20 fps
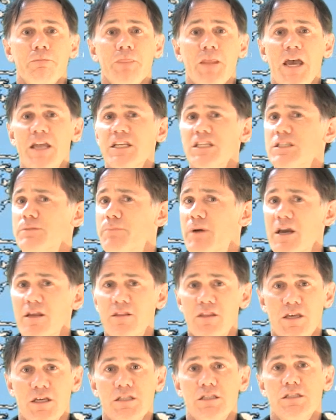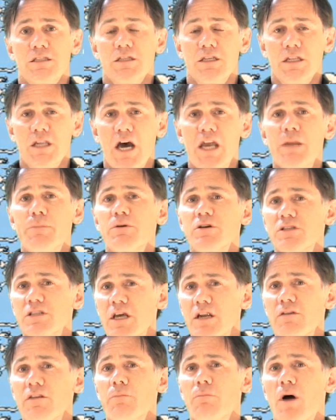And despite this,
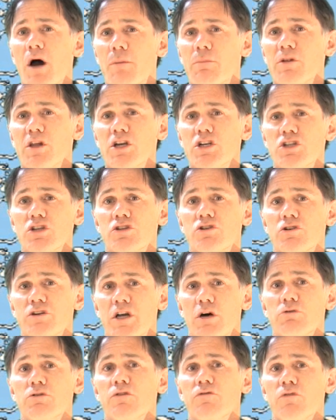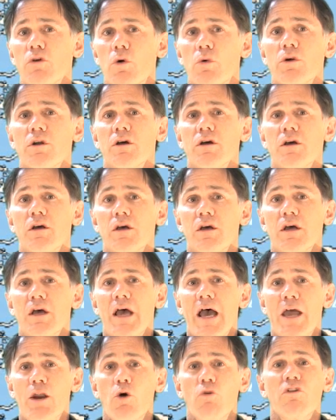90% of the population turned out to vote,
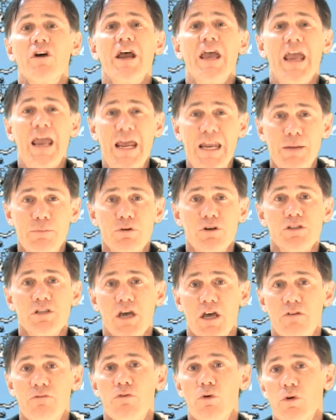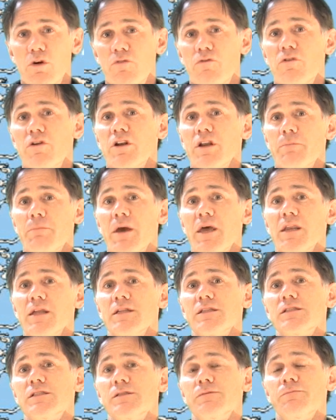and over 80% voted for
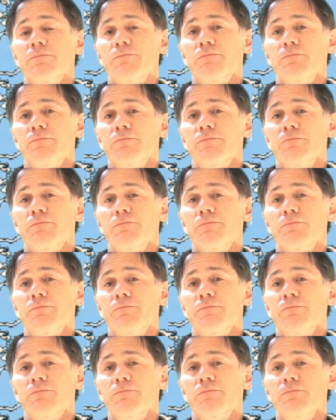independence.